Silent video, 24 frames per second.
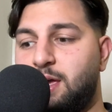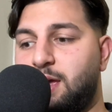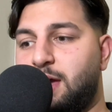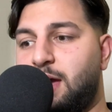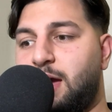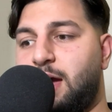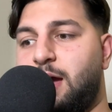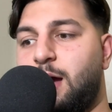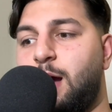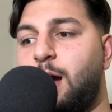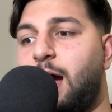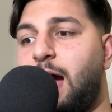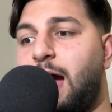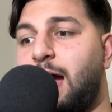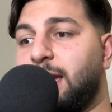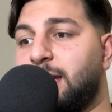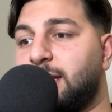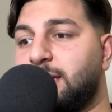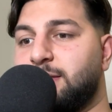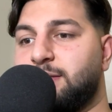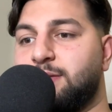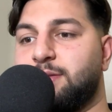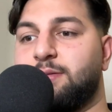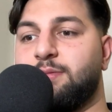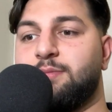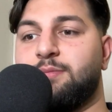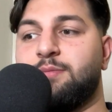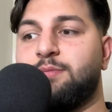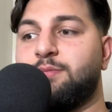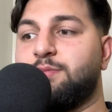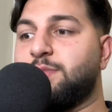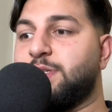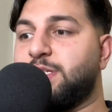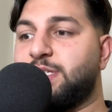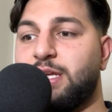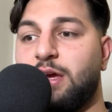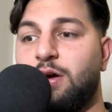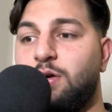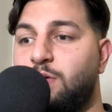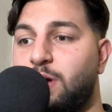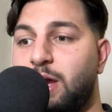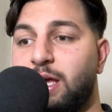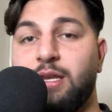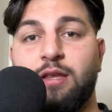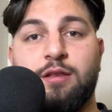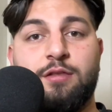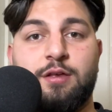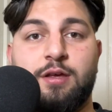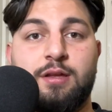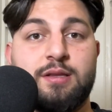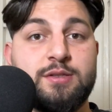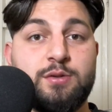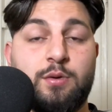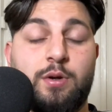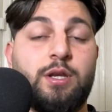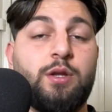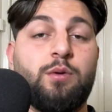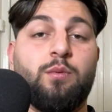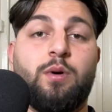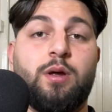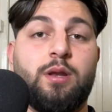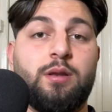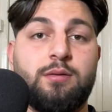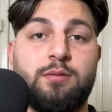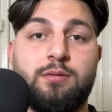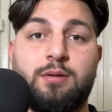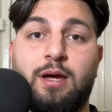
I can sell anything to anyone.